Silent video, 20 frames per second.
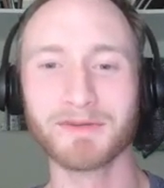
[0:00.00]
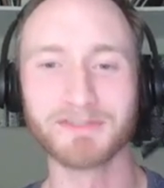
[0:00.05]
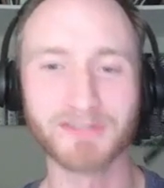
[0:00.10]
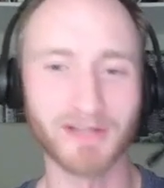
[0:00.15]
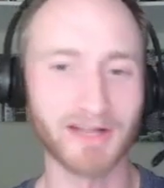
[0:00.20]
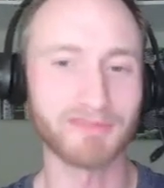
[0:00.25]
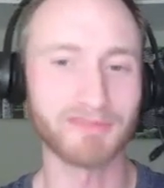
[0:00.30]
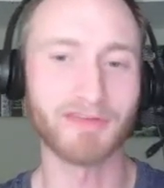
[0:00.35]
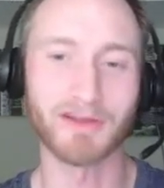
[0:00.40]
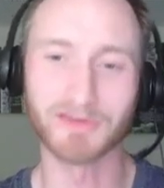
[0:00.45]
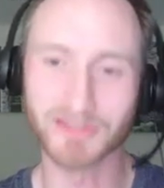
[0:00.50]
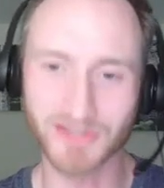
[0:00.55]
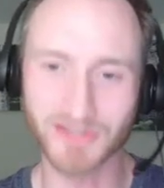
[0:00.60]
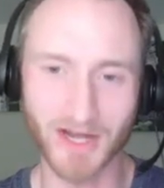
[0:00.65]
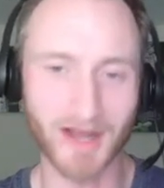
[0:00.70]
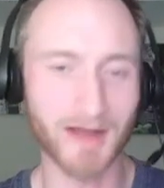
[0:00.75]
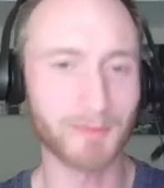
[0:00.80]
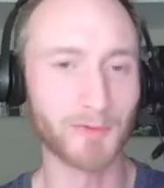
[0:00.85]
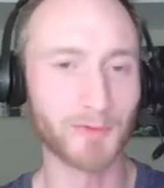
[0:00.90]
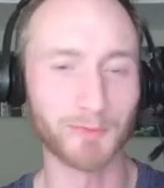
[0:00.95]
until I found a
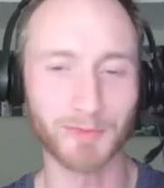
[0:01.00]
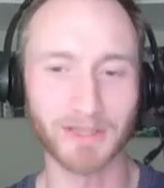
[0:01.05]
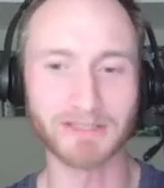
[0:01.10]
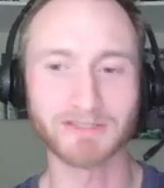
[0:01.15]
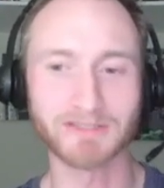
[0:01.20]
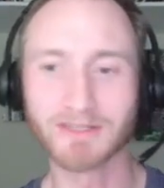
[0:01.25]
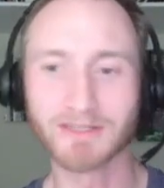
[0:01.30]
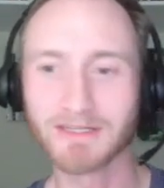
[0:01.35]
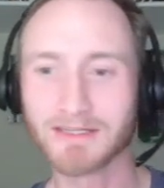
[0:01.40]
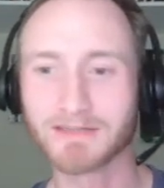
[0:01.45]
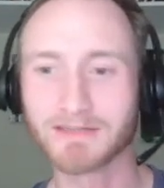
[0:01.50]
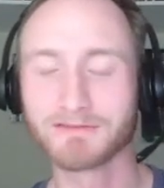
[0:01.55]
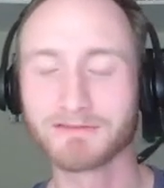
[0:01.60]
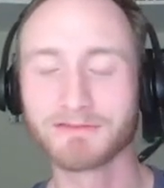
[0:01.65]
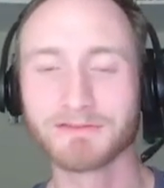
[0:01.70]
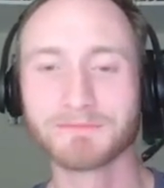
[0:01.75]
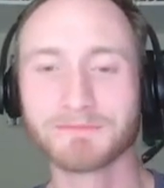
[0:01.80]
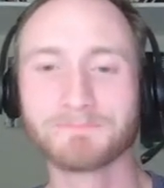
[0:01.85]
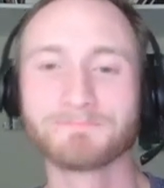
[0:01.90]
job or place to live,